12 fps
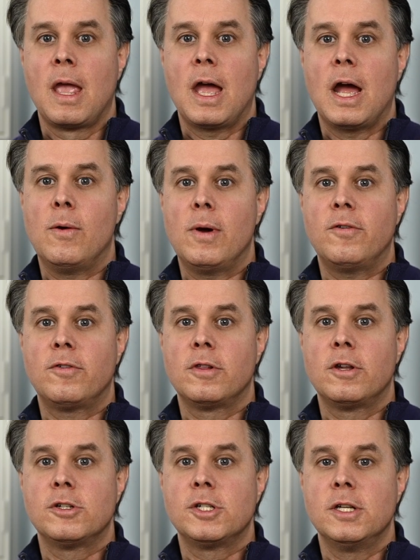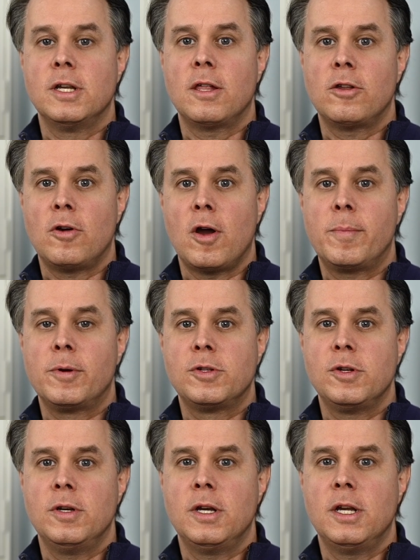However, there's another
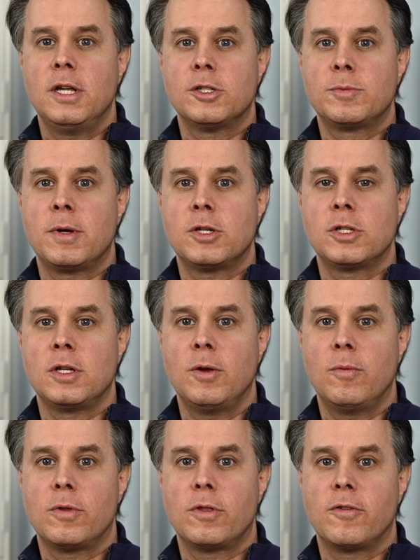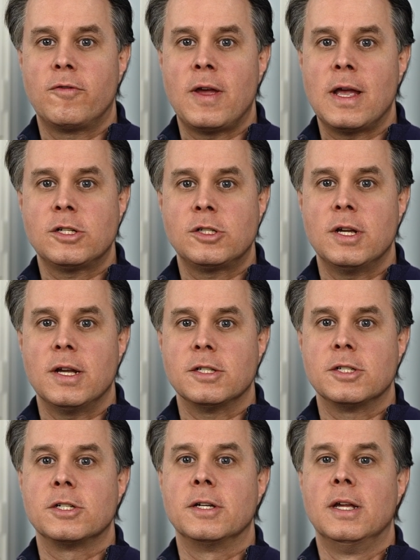opportunity, especially with the fast
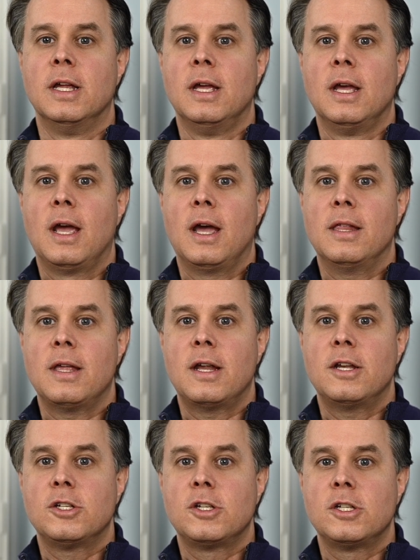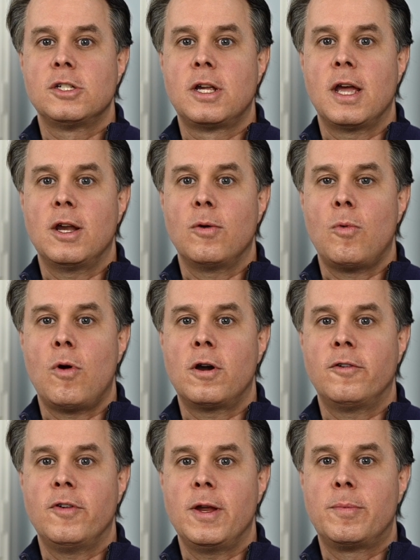jets, and that is getting
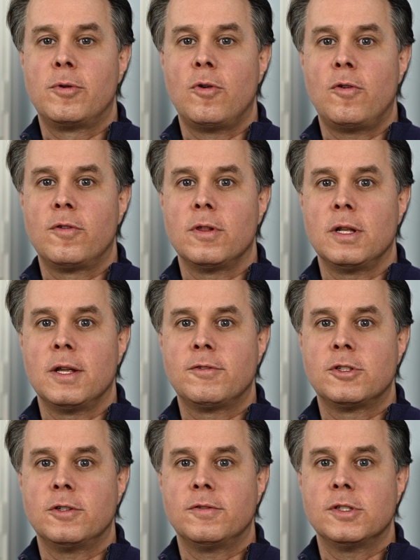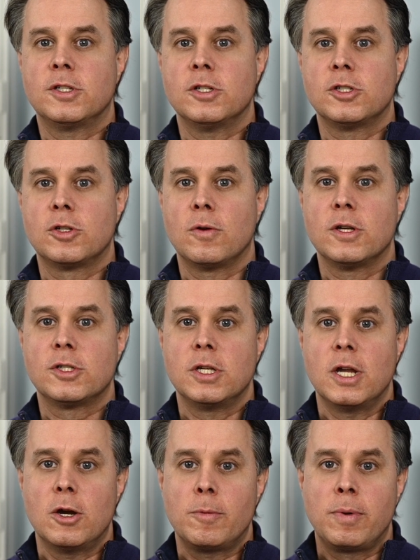water vapor over the lift surfaces. So as
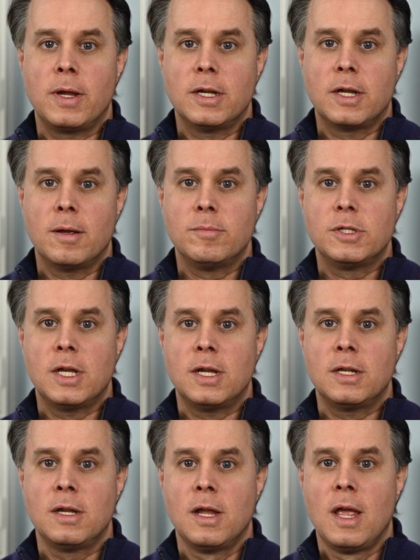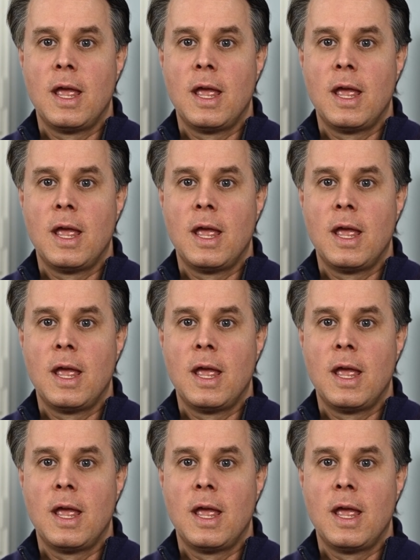the airplane comes in